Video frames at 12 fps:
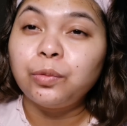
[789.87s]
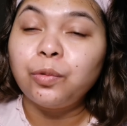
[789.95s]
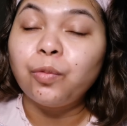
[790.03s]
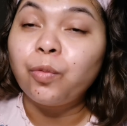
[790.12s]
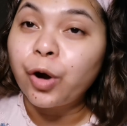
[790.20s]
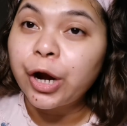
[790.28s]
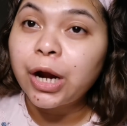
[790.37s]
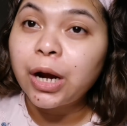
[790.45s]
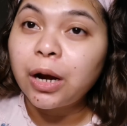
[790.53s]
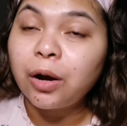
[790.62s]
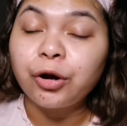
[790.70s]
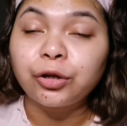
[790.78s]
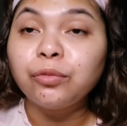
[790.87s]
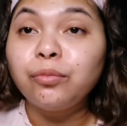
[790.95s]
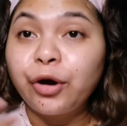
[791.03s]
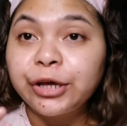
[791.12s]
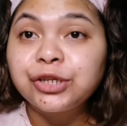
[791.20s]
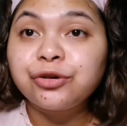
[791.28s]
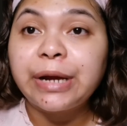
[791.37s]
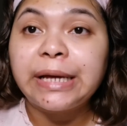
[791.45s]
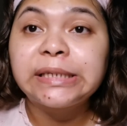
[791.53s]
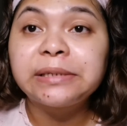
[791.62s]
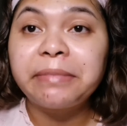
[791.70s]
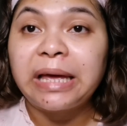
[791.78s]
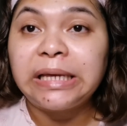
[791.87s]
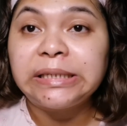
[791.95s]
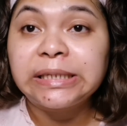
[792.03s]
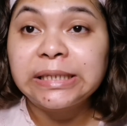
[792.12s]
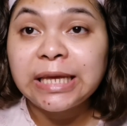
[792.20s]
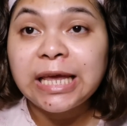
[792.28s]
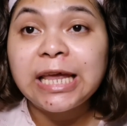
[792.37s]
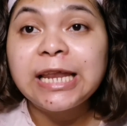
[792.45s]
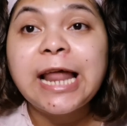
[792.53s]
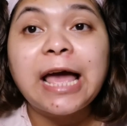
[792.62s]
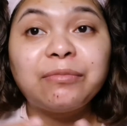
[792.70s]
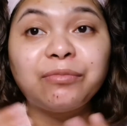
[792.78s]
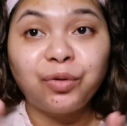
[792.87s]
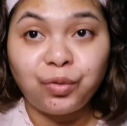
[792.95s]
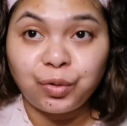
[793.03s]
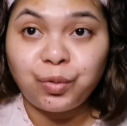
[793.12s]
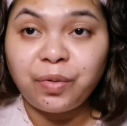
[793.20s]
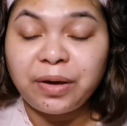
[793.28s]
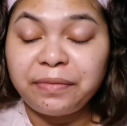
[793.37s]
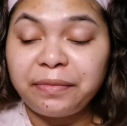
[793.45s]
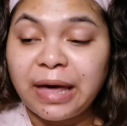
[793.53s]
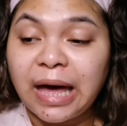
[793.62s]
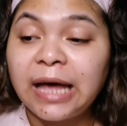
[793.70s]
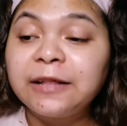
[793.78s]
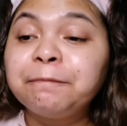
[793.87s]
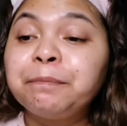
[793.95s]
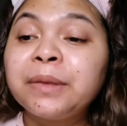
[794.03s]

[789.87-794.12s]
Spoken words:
work or to moisturize my skin, I'm good with that.